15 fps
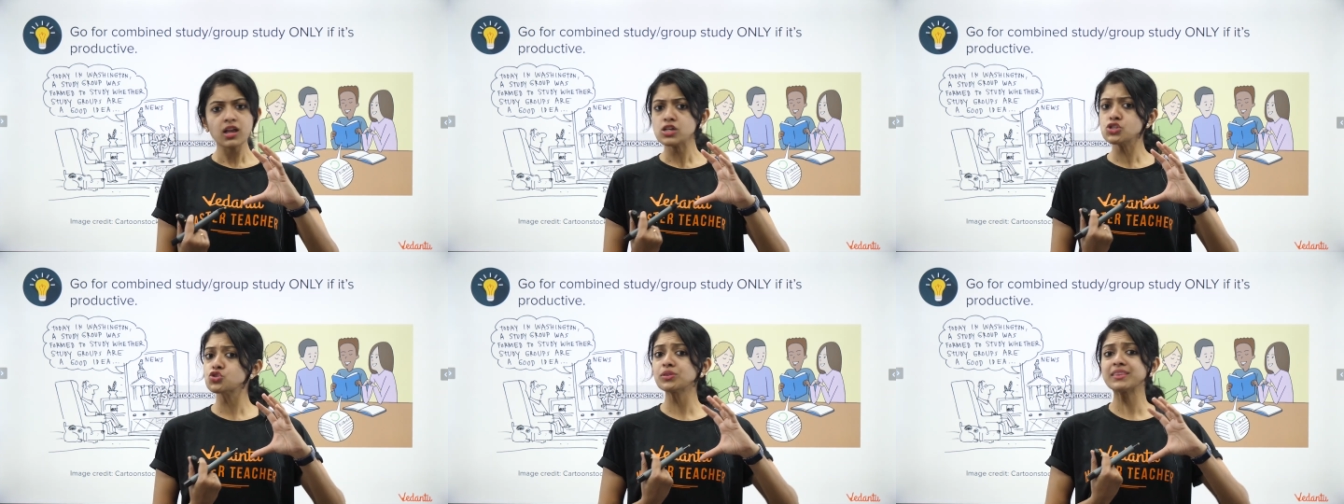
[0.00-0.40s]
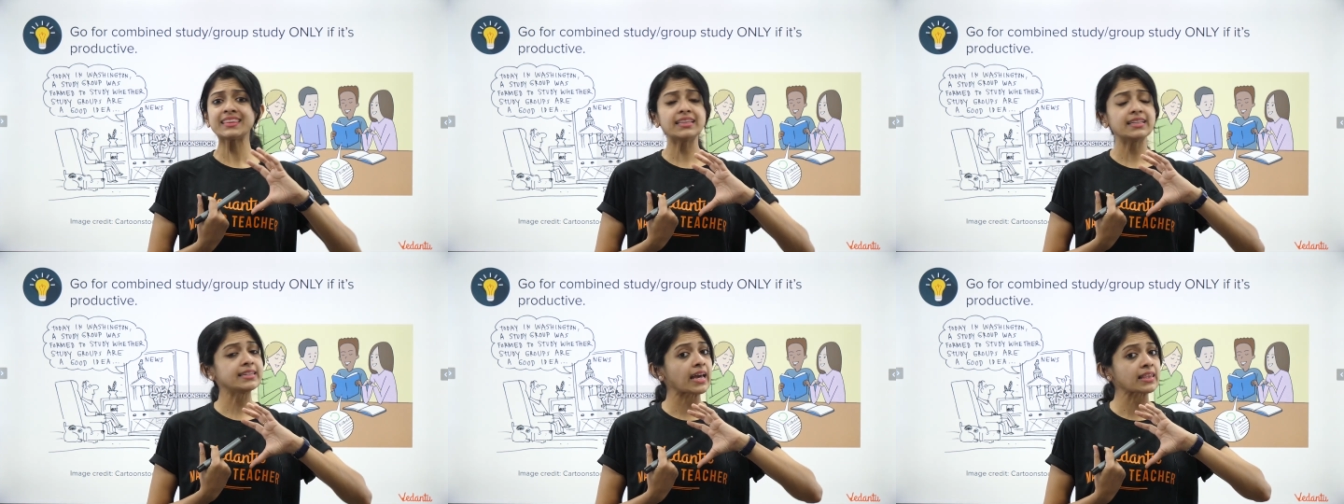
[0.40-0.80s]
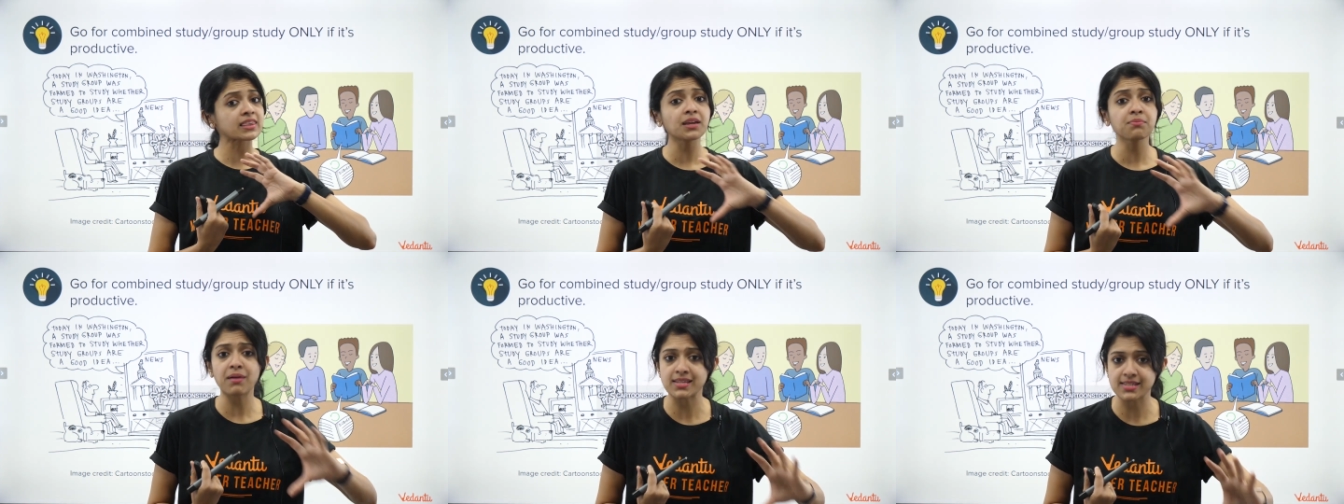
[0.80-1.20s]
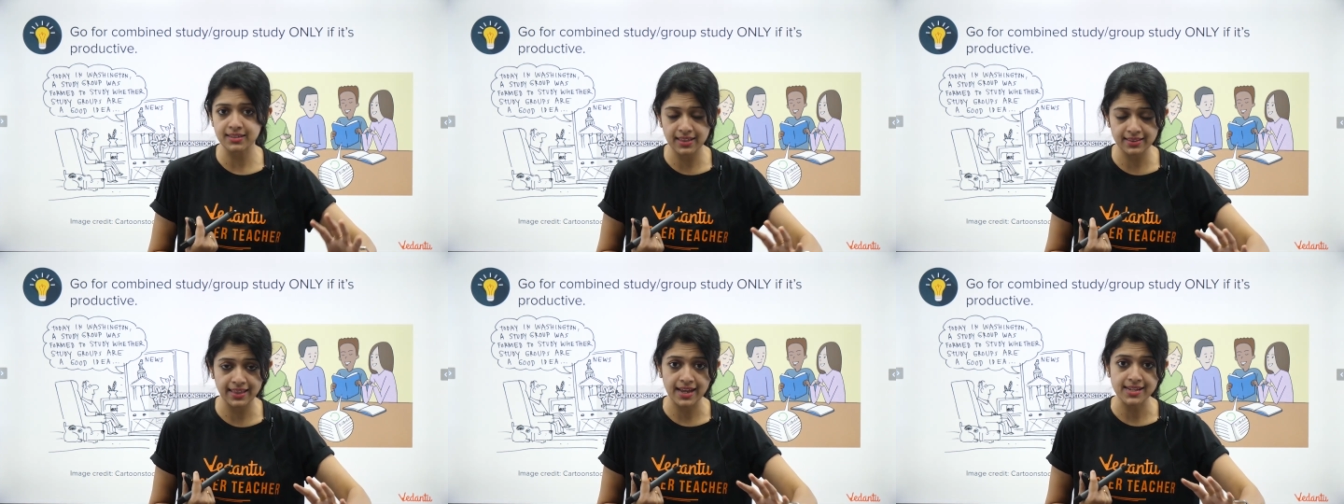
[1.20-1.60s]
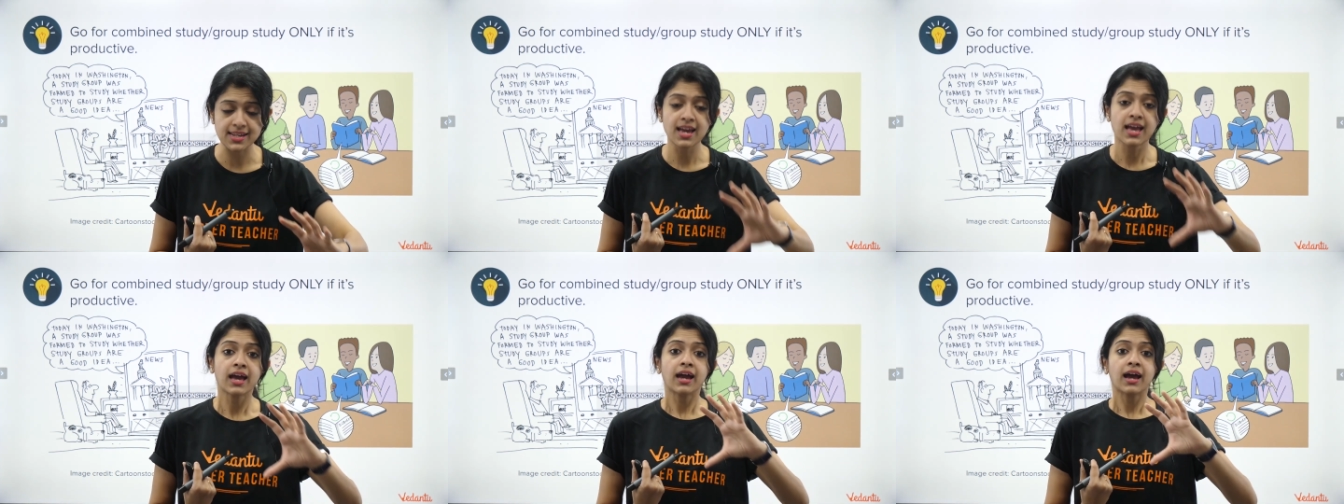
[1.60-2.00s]
So nothing better than that.
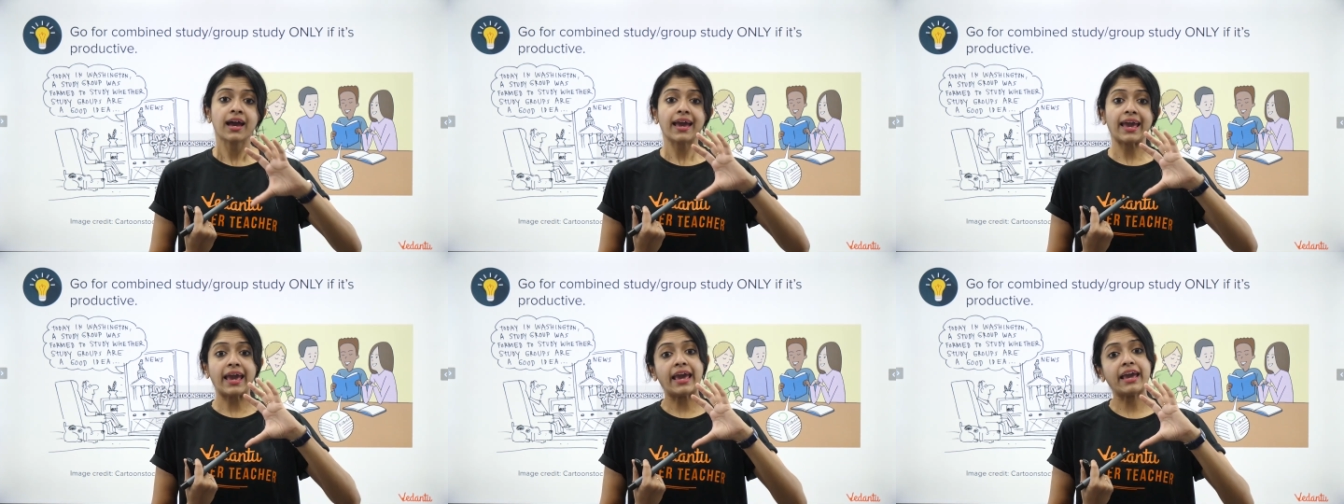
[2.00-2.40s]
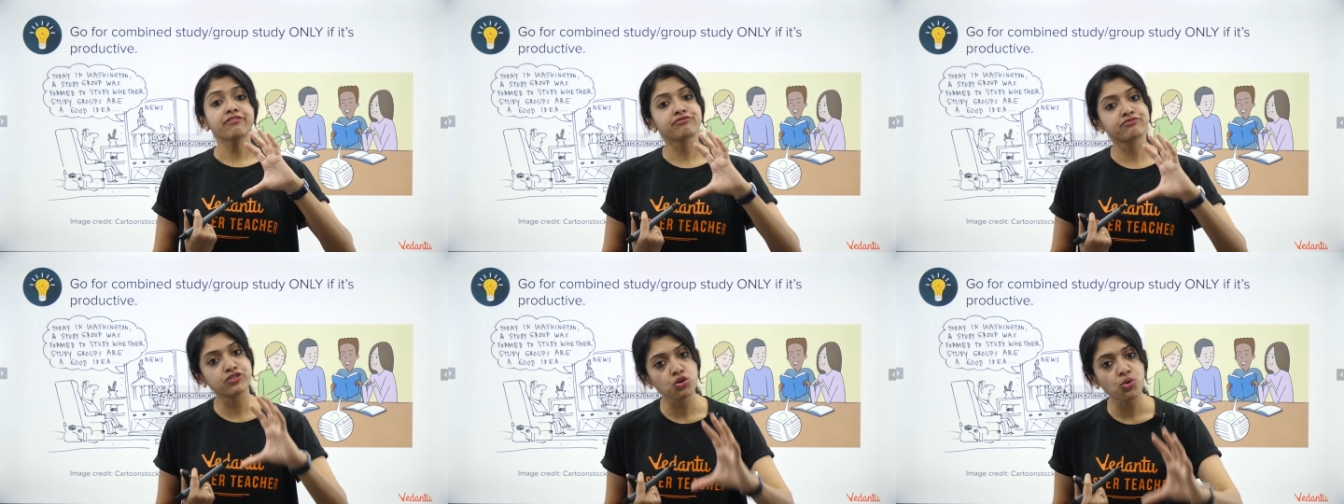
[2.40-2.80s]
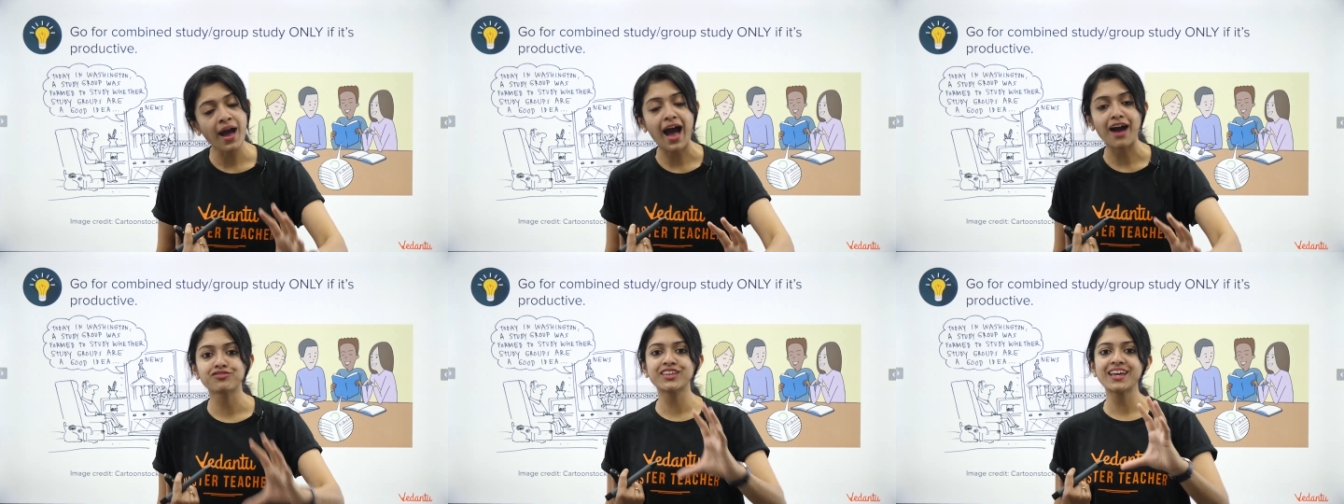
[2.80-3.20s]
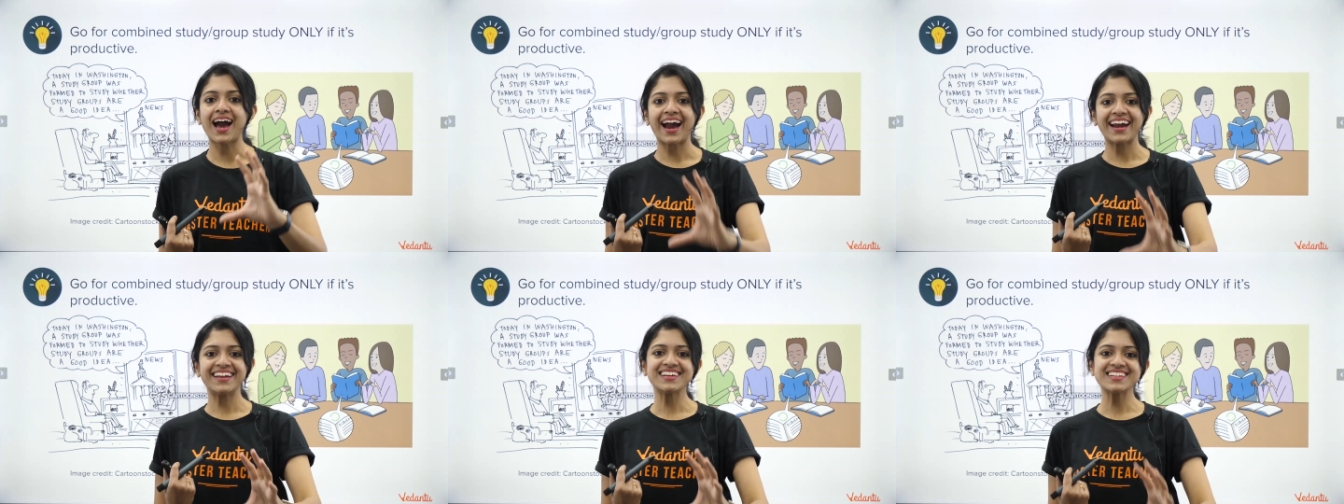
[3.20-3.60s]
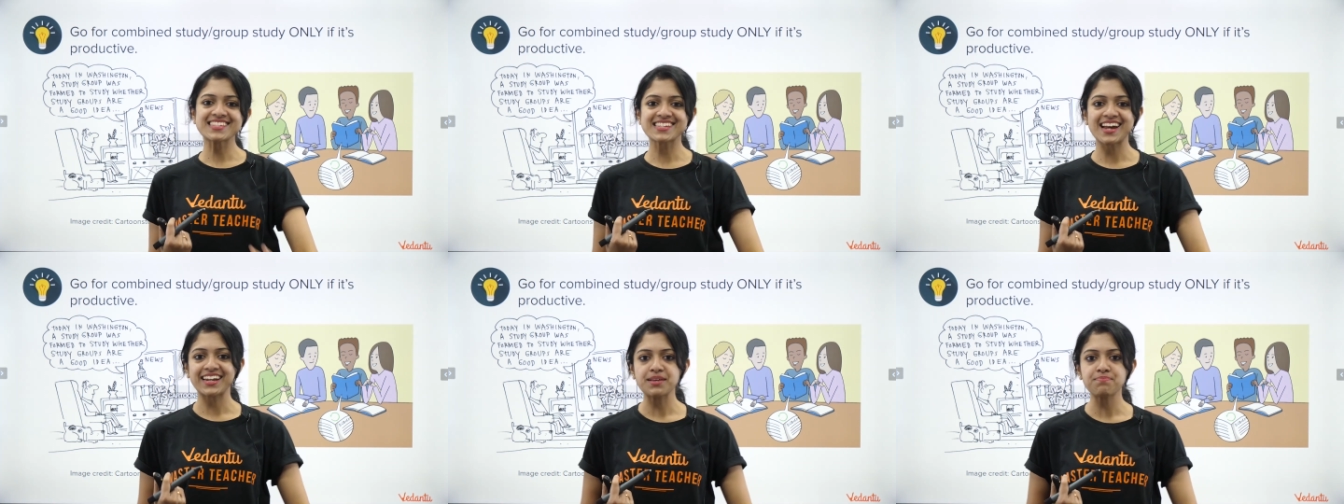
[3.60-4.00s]
If you have the ideal
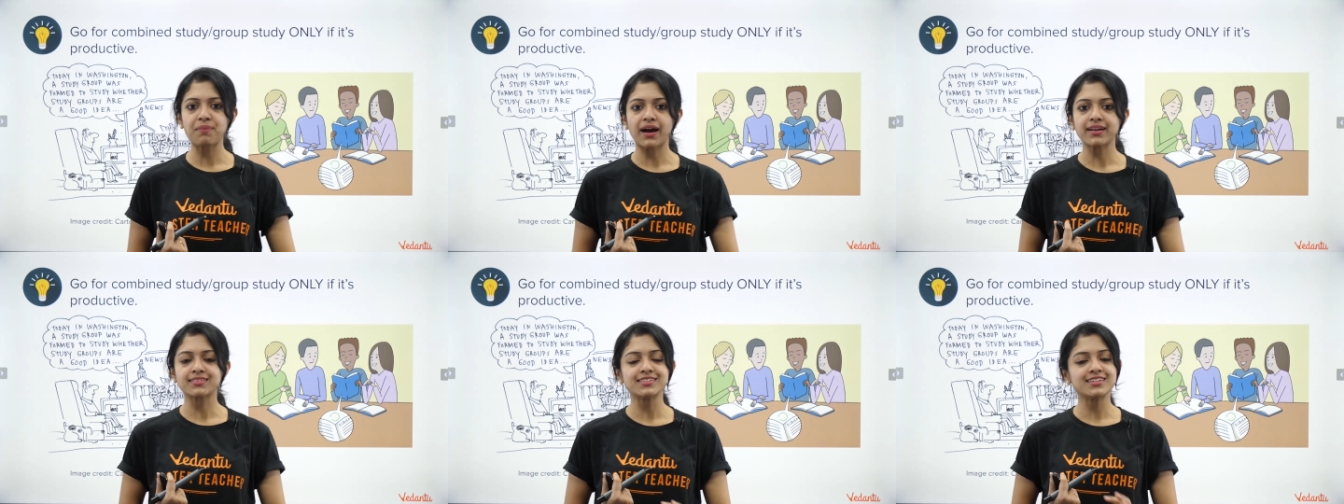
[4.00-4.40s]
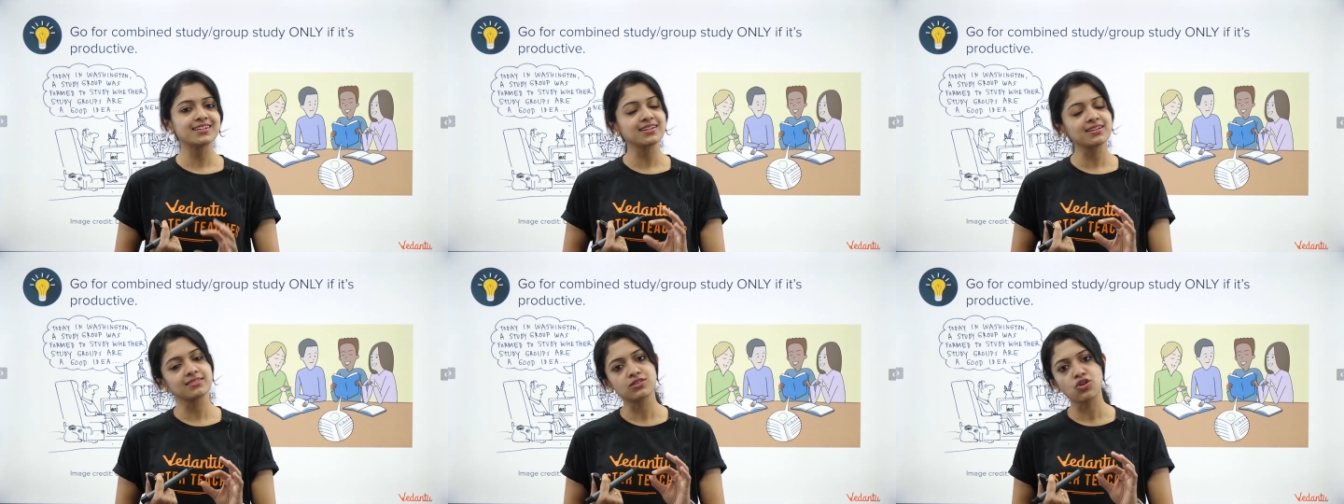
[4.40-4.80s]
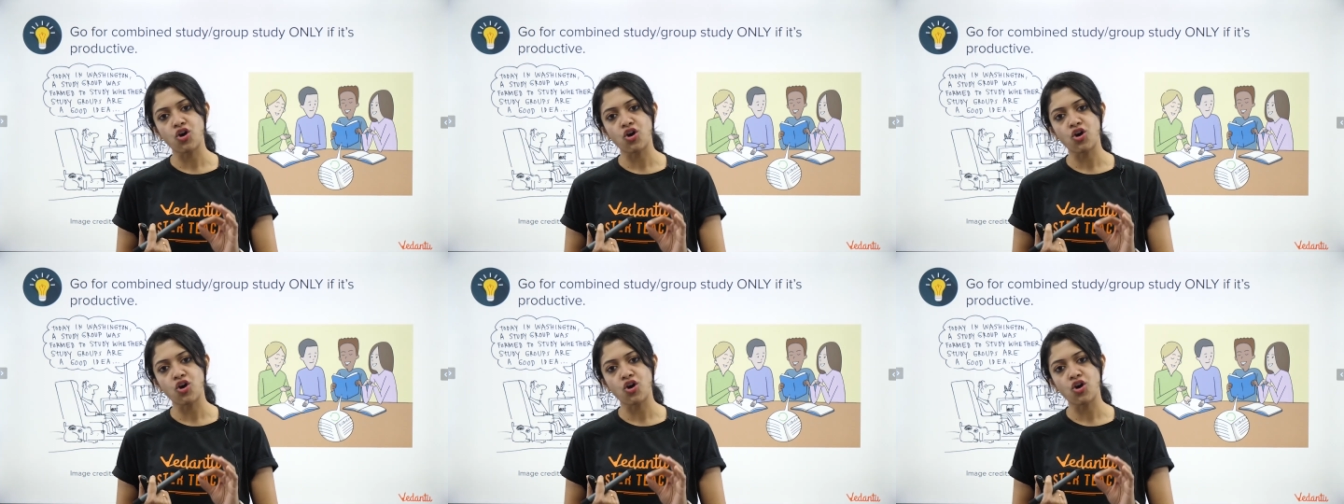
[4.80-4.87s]
study partner,